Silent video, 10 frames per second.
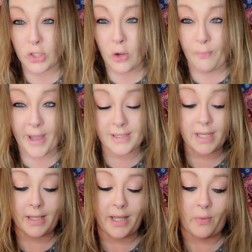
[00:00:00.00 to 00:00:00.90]
So
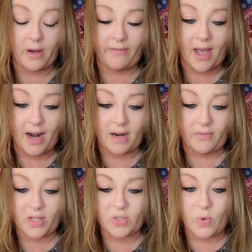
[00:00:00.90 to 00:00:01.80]
basically what I've got out
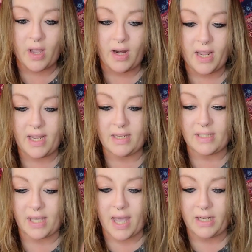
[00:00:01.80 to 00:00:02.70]
of this one
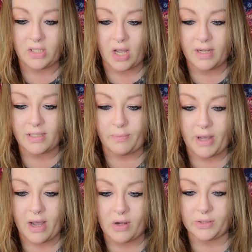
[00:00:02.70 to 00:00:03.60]
is it kind of talks
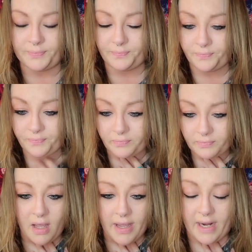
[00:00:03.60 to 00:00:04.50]
about
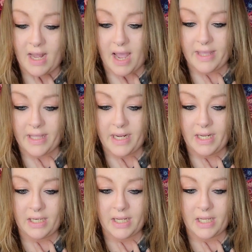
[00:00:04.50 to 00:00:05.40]
an
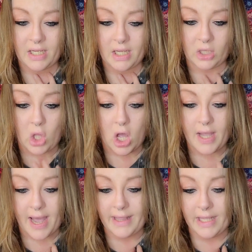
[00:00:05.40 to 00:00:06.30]
island, a
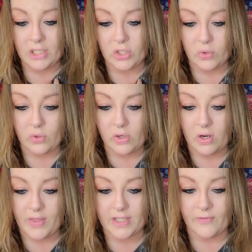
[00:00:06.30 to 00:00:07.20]
Long Island
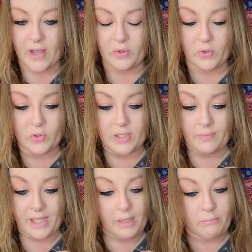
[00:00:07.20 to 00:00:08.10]
schoolgirl that's found
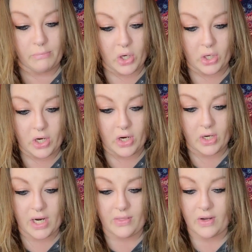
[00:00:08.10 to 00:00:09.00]
gruesomely
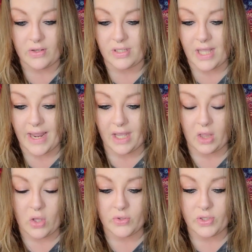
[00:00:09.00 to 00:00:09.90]
murdered. And there's like
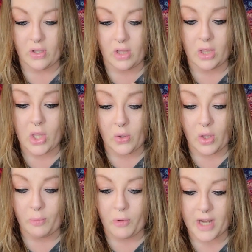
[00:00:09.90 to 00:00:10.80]
a
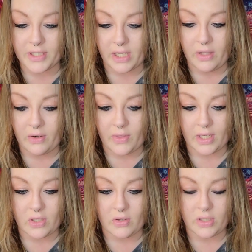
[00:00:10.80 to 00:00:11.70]
local prosecutor
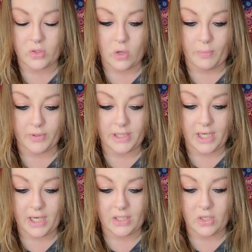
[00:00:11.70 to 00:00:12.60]
that turns a troubled
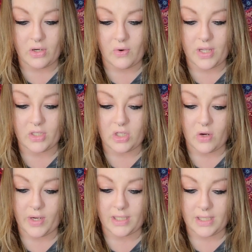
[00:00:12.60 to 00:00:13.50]
teenager known as
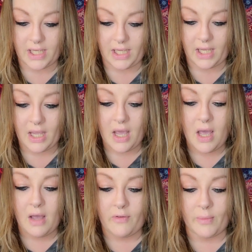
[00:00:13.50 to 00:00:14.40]
Joey T
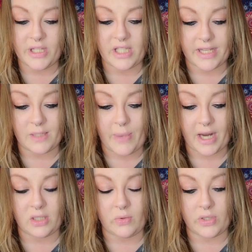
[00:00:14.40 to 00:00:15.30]
from a
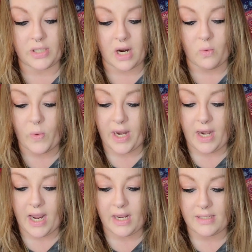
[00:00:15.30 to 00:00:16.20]
suspect to a star
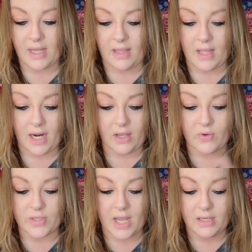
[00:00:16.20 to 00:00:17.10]
witness. And then it
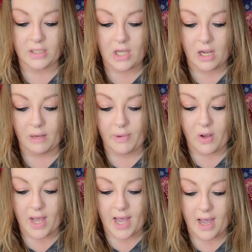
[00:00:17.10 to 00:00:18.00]
goes on to talk
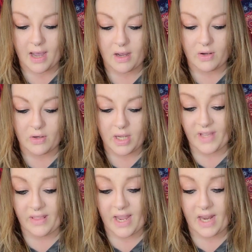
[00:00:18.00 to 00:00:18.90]
about how
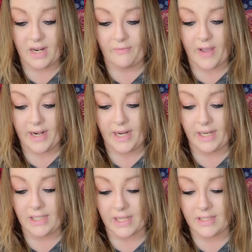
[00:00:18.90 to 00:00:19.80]
they end up
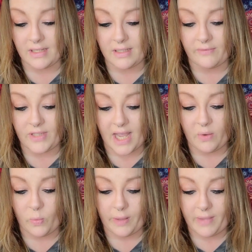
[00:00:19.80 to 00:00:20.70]
finding dozens of
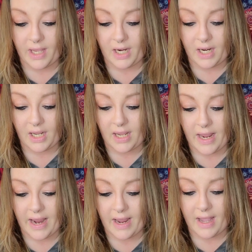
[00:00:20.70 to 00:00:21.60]
dead women
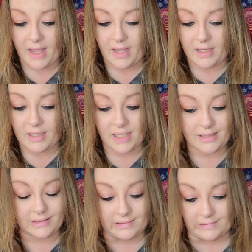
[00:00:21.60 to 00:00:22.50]

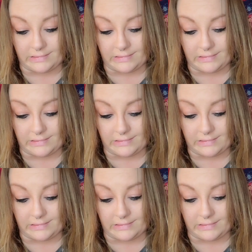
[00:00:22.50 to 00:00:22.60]
and...